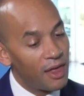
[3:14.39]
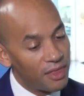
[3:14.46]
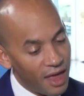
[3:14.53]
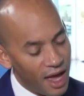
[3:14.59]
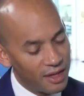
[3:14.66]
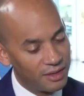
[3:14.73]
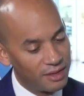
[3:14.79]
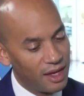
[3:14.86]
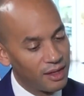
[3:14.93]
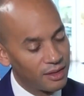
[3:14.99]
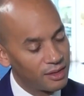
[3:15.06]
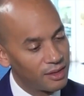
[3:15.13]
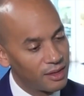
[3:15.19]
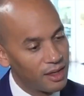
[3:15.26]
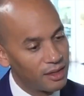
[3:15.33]
And that
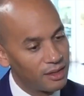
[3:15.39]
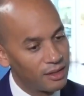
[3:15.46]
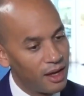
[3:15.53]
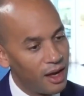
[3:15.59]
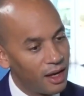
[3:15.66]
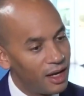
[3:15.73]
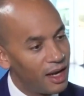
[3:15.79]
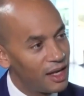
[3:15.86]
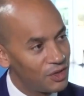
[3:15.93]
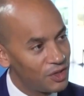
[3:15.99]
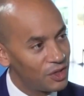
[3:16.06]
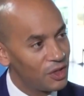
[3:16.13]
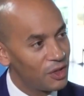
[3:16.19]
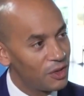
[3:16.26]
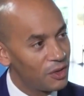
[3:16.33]
says that
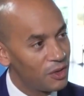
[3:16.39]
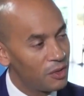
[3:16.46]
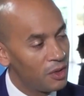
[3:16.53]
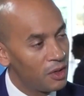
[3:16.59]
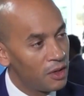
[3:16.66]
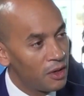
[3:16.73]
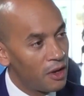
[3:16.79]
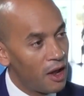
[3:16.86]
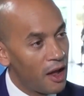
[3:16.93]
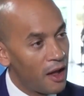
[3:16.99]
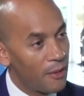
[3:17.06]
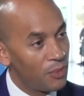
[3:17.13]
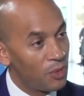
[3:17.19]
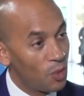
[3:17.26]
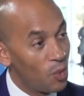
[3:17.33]
unless you
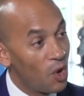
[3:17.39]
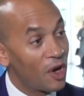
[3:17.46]
um,